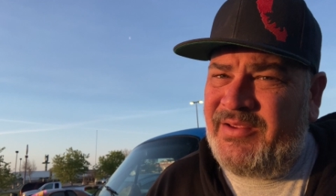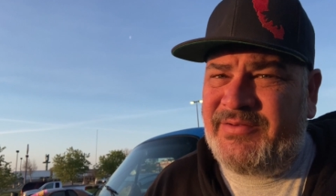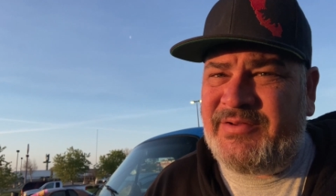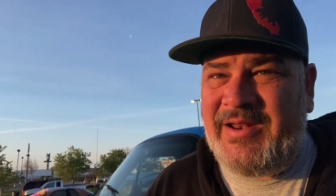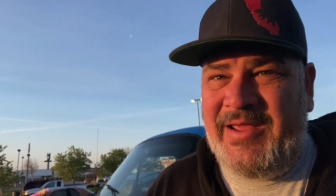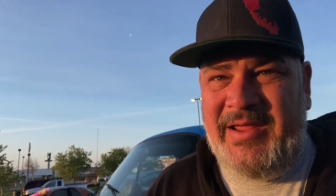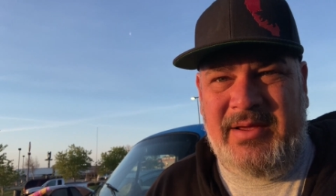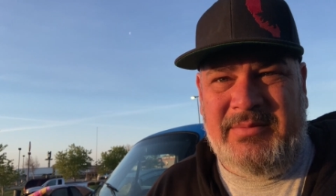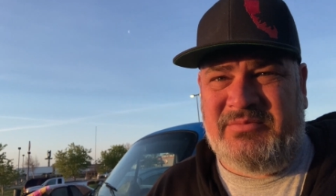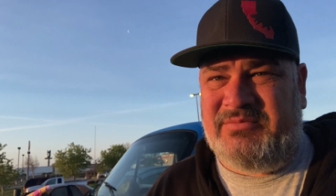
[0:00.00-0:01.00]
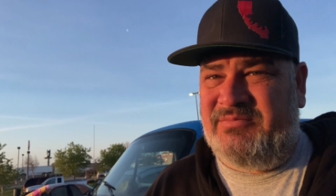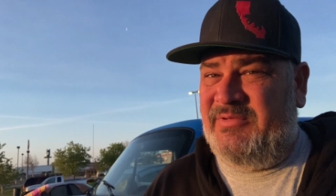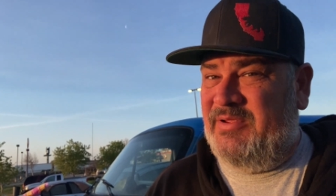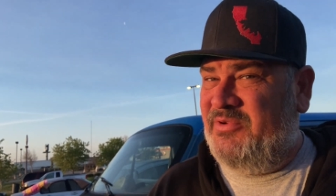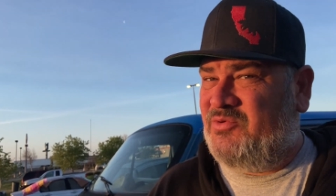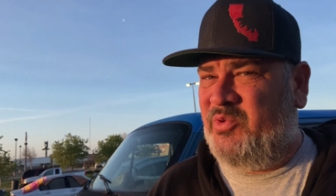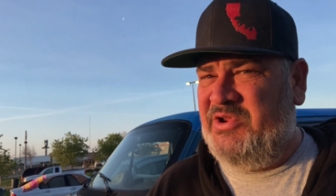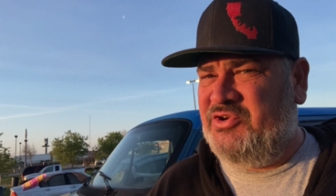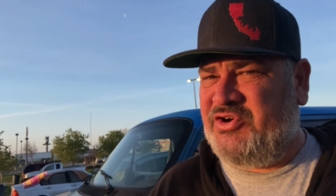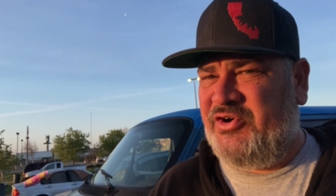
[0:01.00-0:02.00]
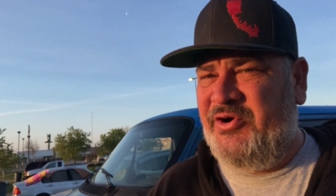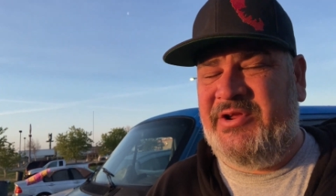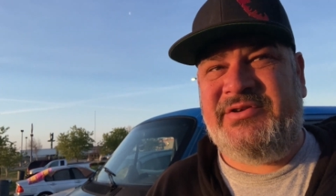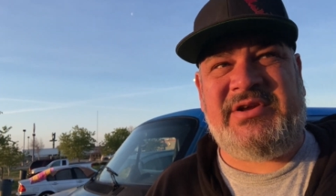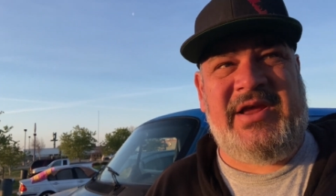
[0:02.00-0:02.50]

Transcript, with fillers: today I'm in between journeys,